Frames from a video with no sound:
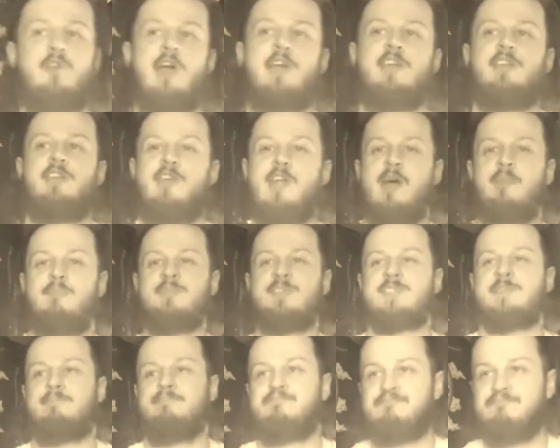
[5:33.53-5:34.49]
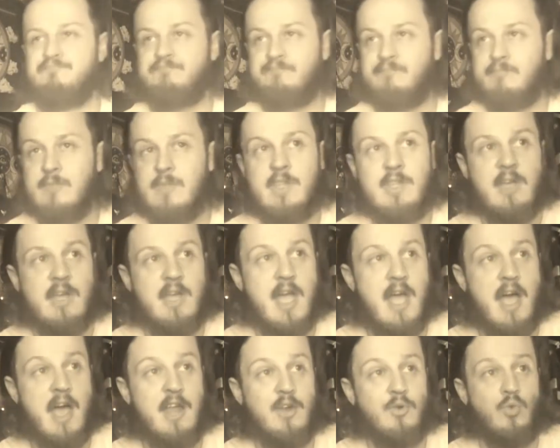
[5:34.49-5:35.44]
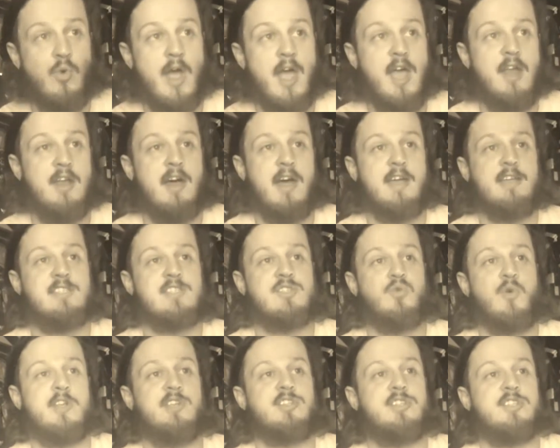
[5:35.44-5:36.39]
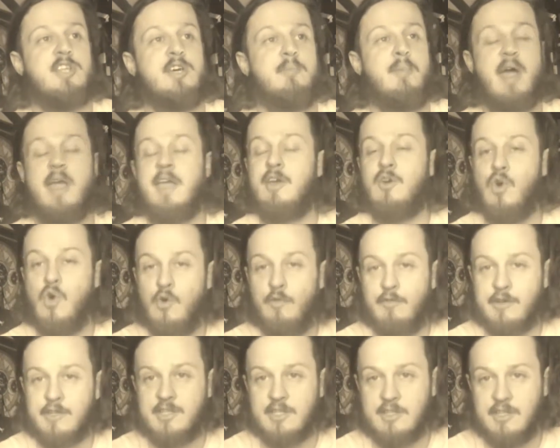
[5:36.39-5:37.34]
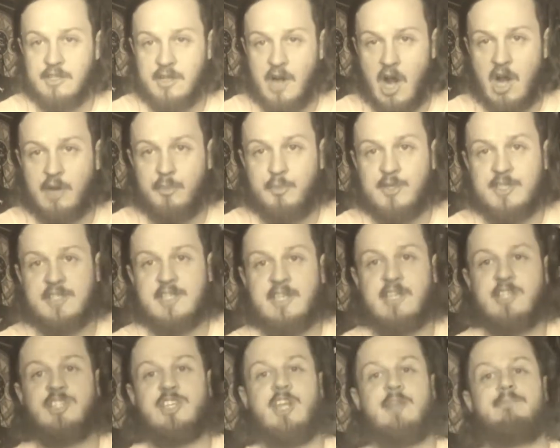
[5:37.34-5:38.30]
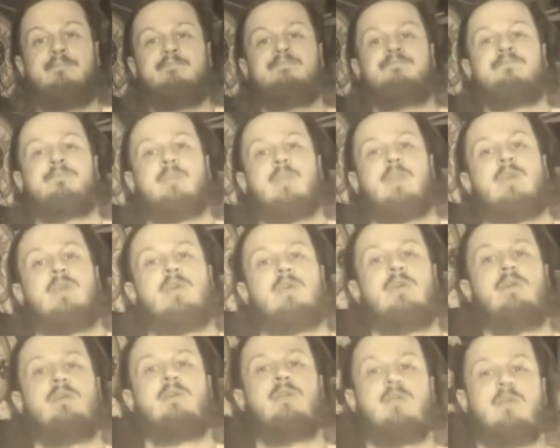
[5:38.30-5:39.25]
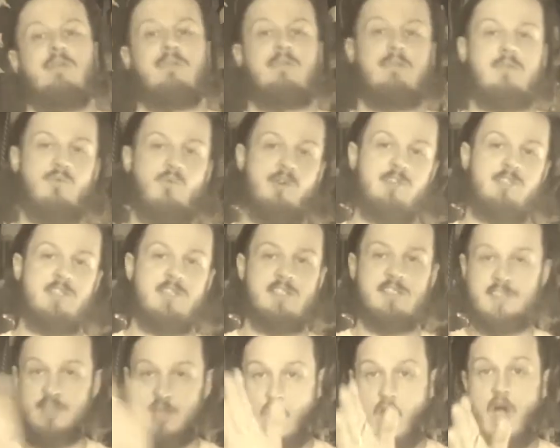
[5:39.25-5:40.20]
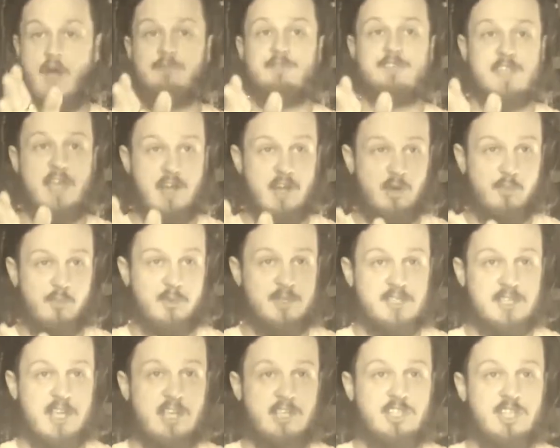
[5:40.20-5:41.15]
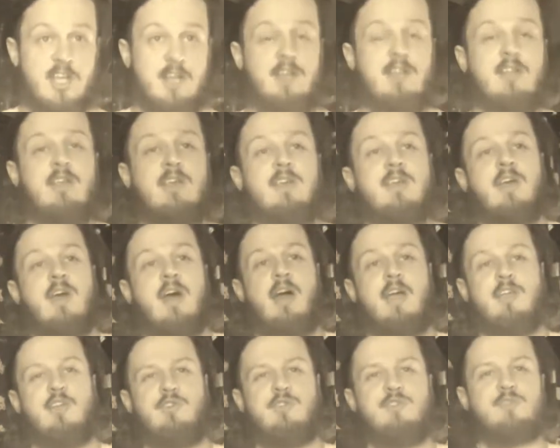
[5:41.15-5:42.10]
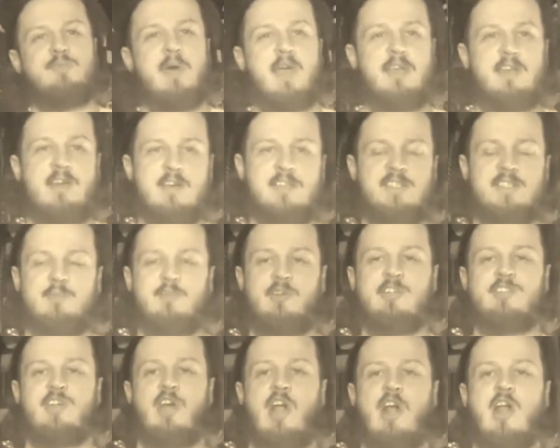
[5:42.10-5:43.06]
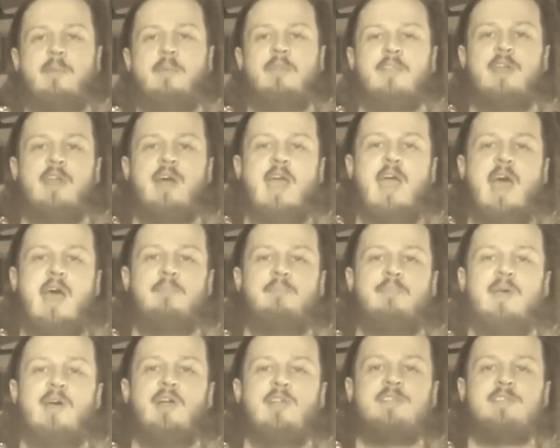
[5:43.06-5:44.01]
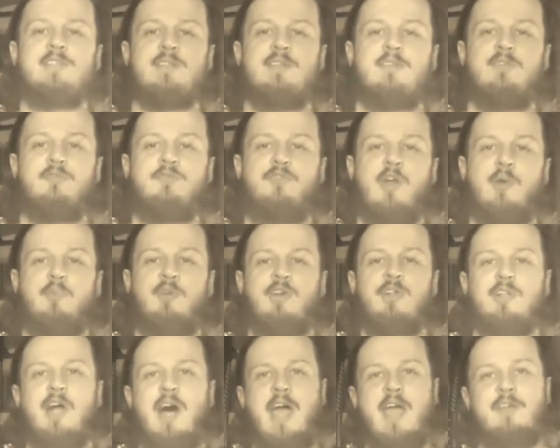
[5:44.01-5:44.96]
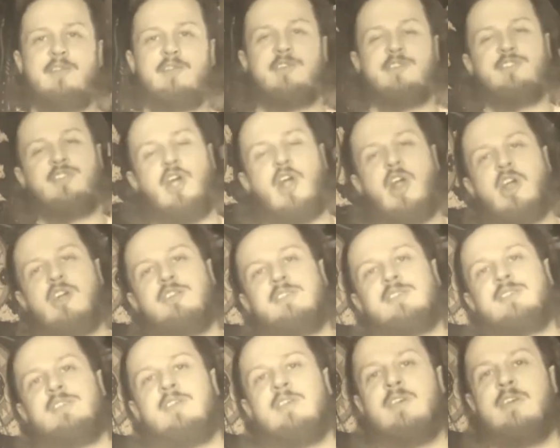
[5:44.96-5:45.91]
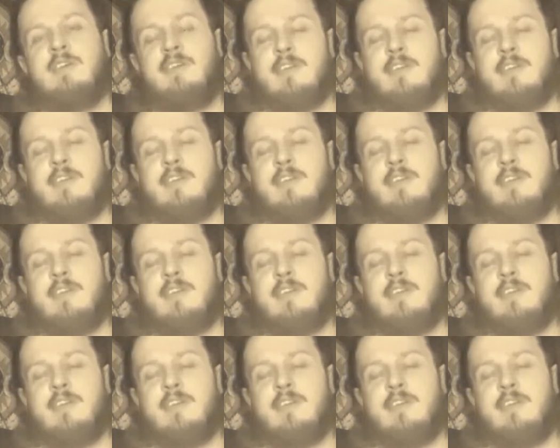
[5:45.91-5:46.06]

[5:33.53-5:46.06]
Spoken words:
fucking rips. And when I switch the mic over to the dark position, which is the off-center position, I use my custom guitar that I had built from Goliath guitars.